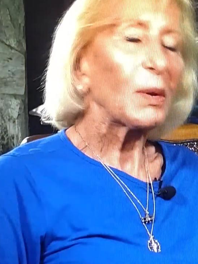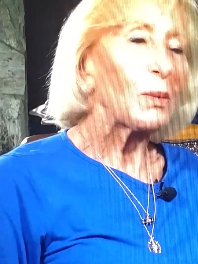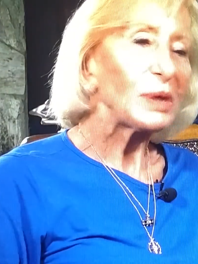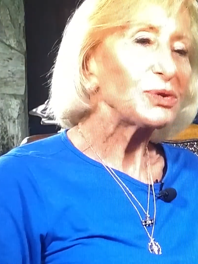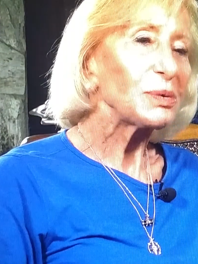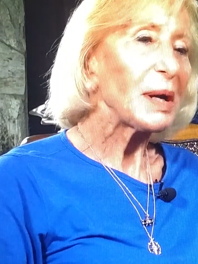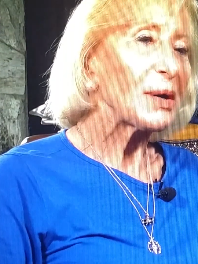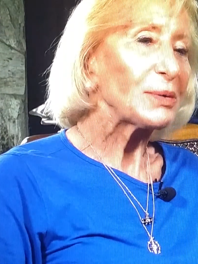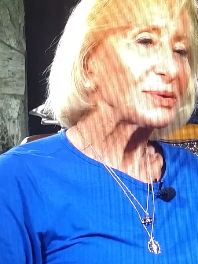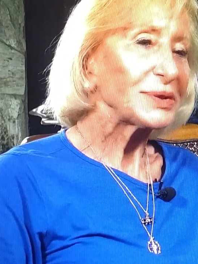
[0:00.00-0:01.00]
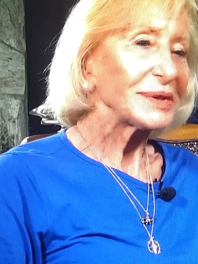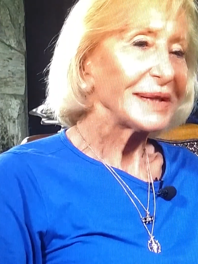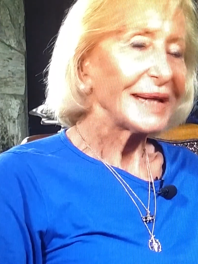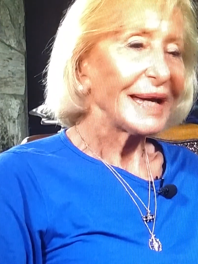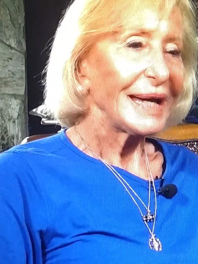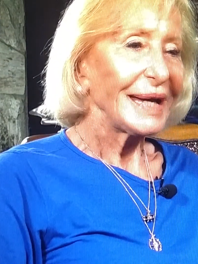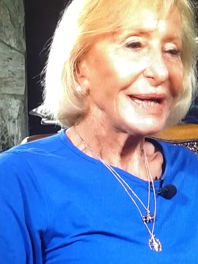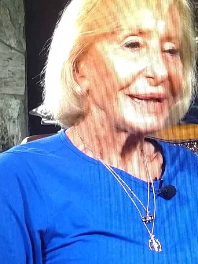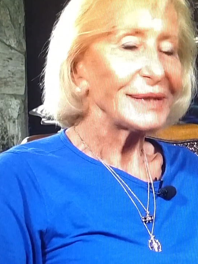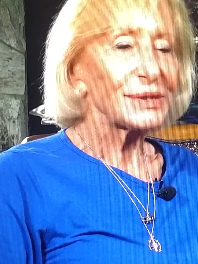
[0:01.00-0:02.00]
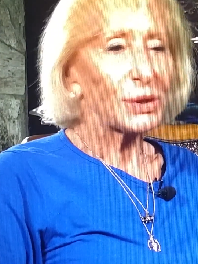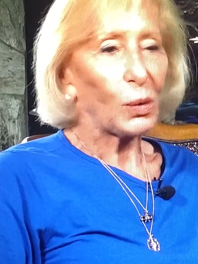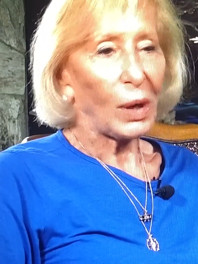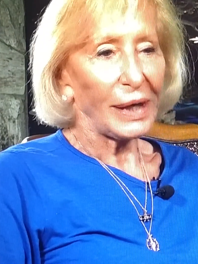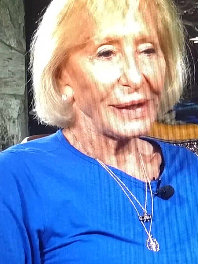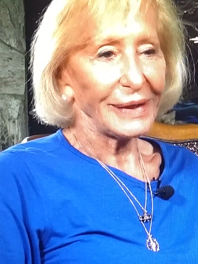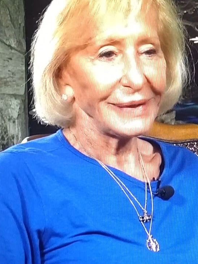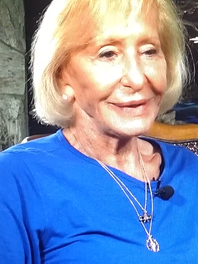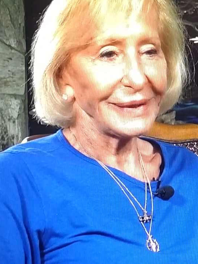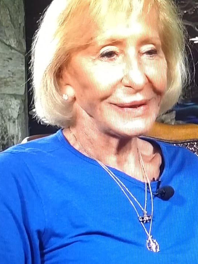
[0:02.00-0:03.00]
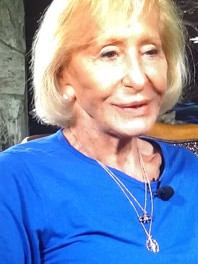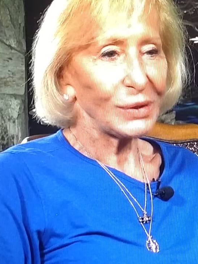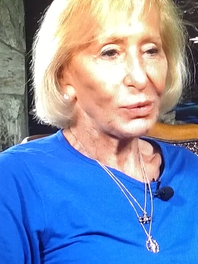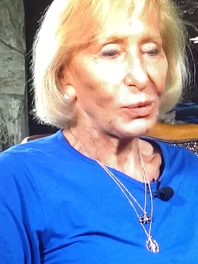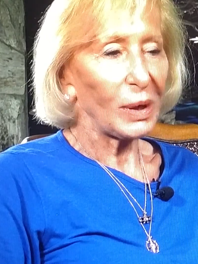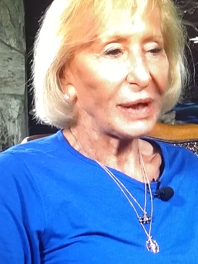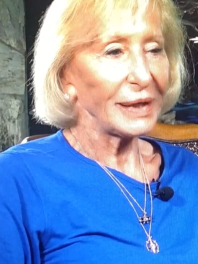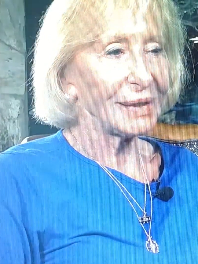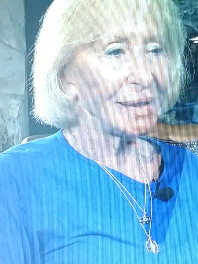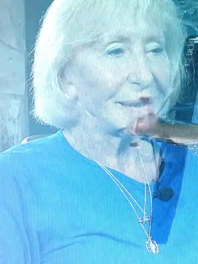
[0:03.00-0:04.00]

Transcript: But once you're out, it is the quiet. It's so quiet,